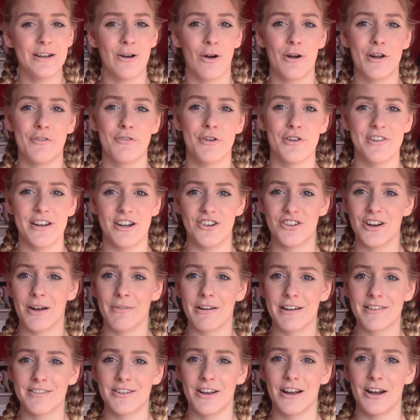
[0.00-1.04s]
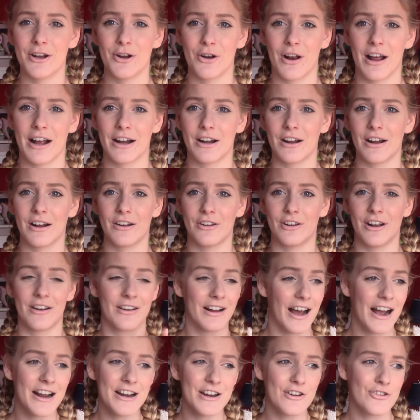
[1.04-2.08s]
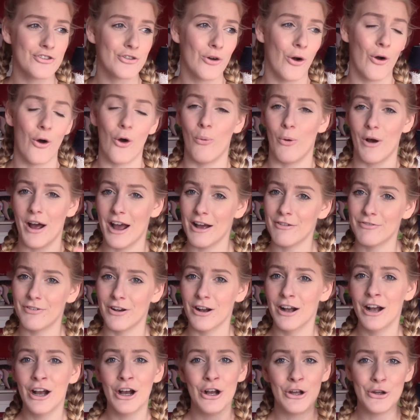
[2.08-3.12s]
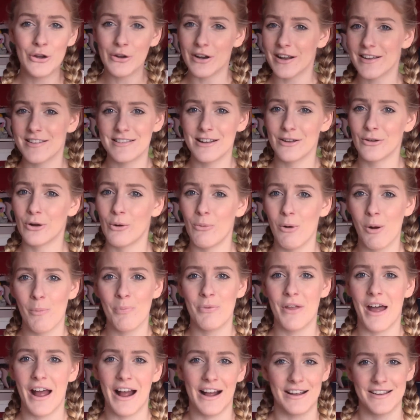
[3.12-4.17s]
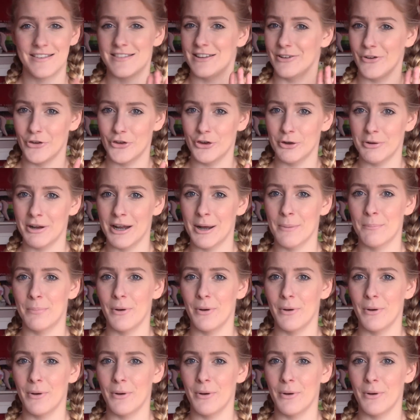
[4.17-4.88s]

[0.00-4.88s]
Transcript: Or if you see a character, you the line is short or whatever, you can still go up there and still do it.